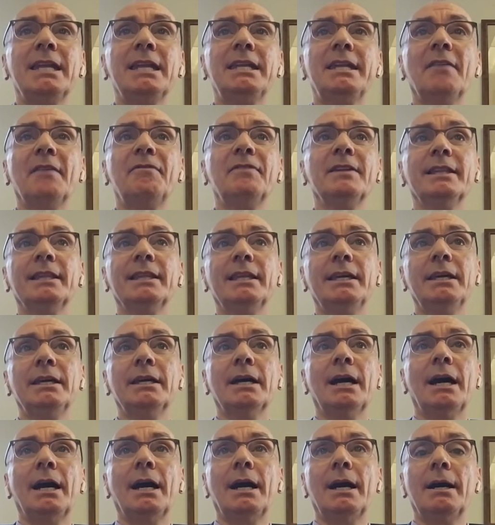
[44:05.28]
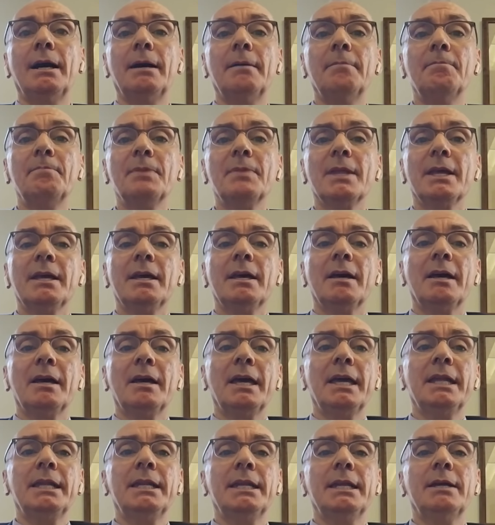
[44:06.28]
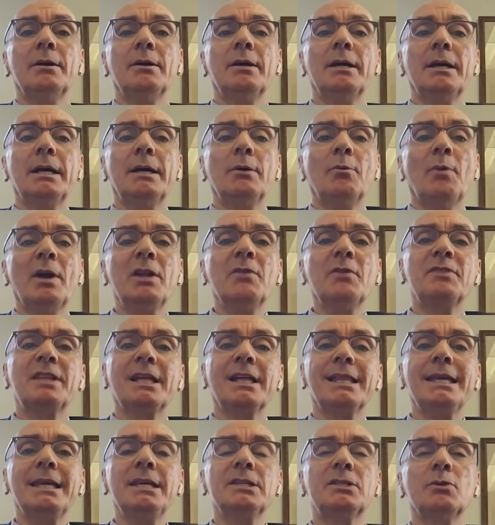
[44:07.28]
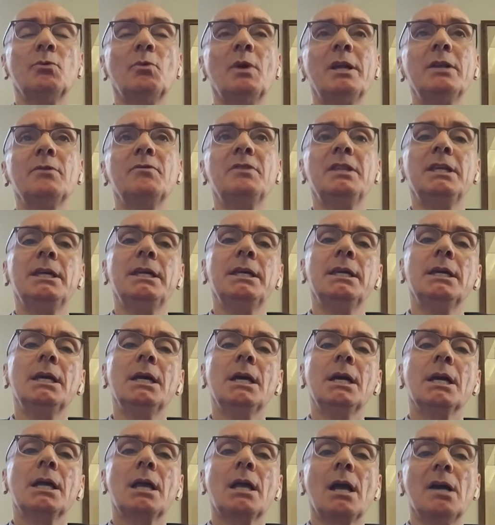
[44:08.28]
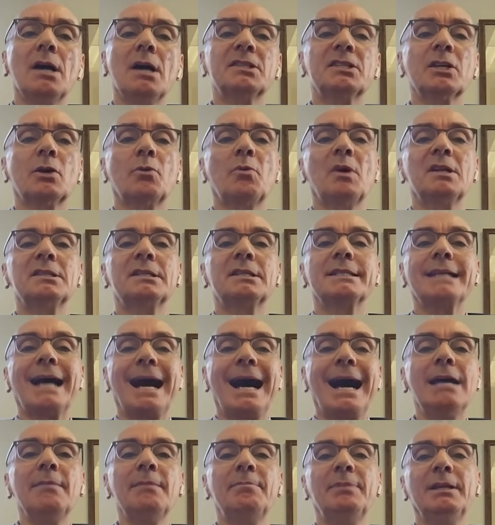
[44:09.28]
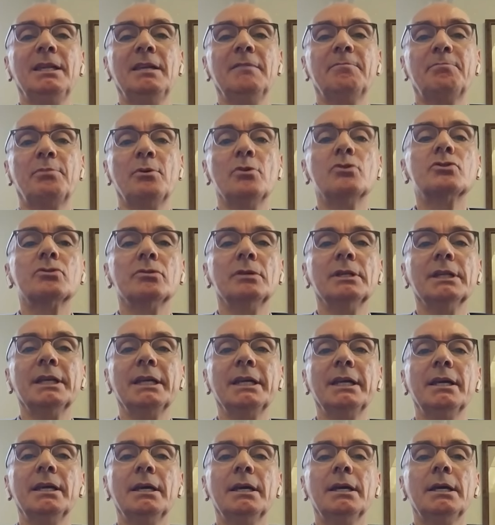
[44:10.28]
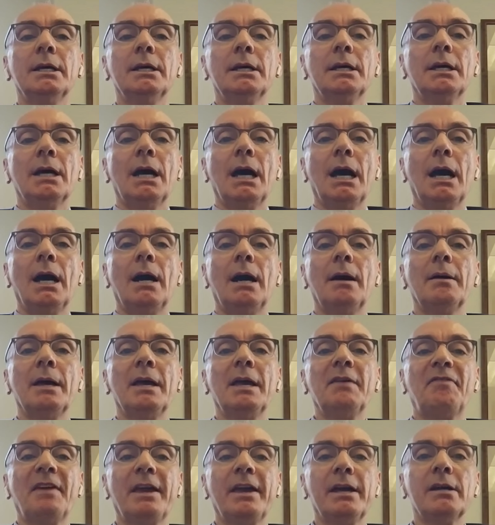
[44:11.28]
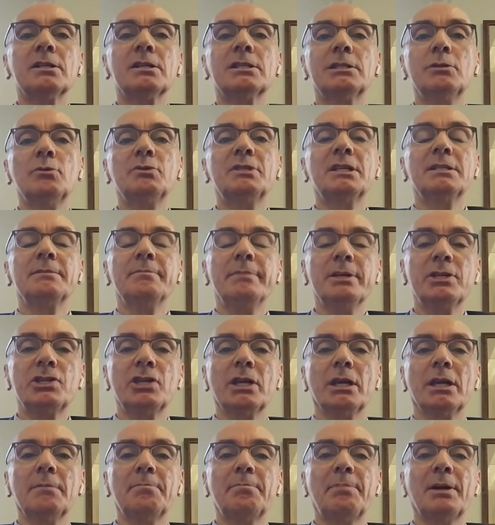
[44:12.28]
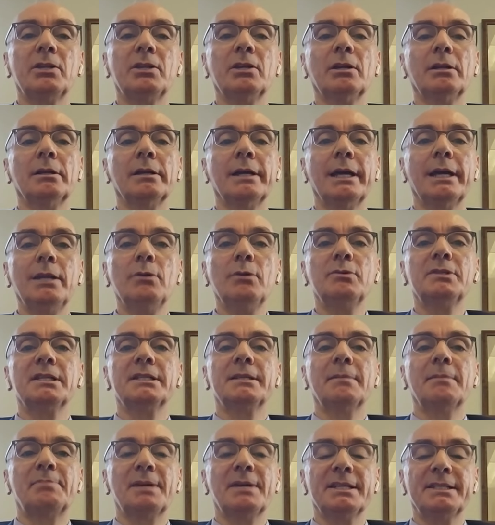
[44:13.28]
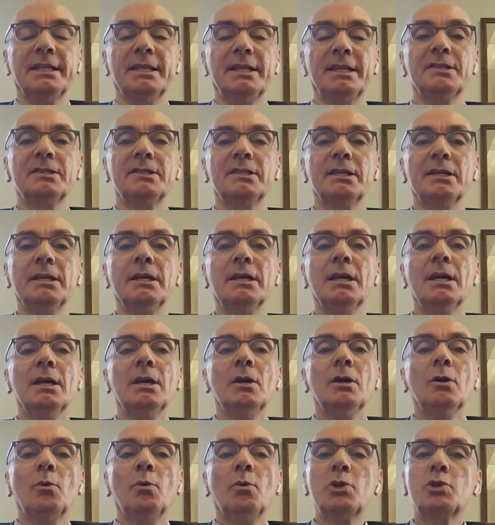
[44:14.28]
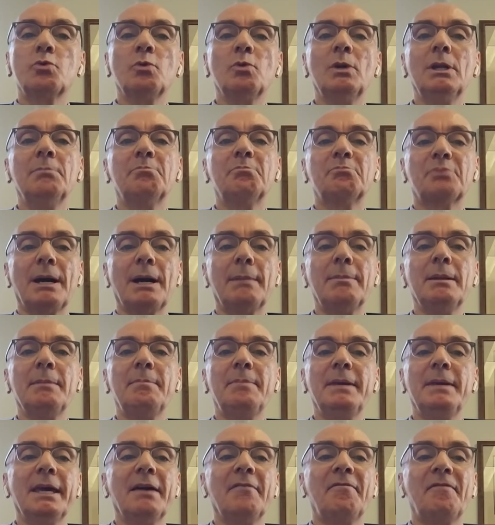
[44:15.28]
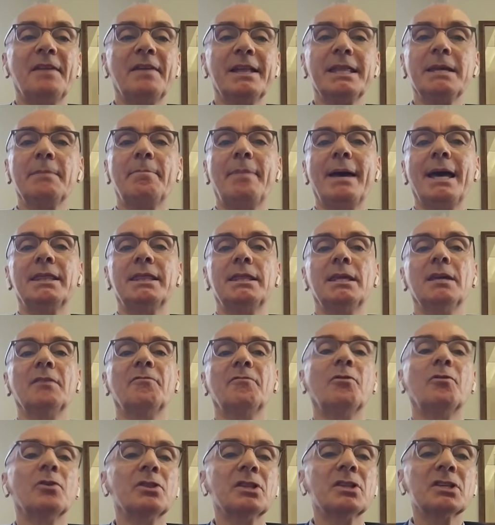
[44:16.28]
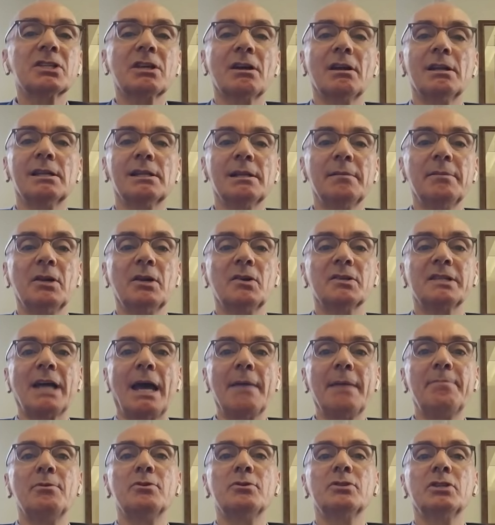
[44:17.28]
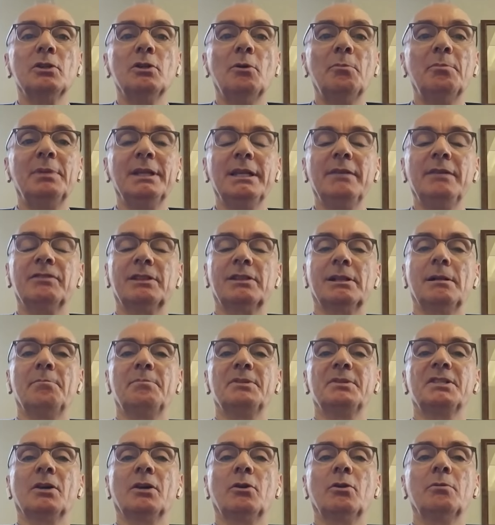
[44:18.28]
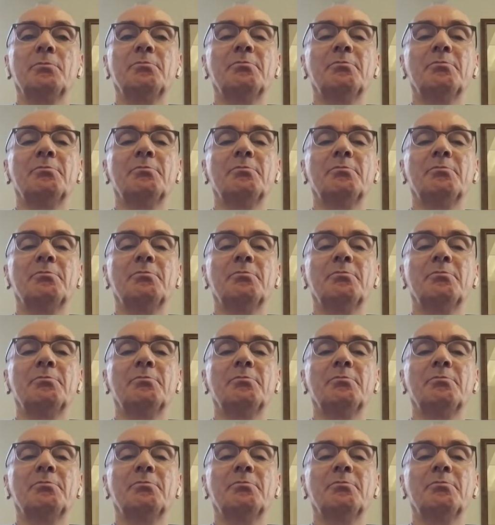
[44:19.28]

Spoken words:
And definitely, one of the consequences, I believe personally, if Harris loses Michigan particularly and loses the presidency, which will probably be a very bad thing for this country, because I personally don't believe Trump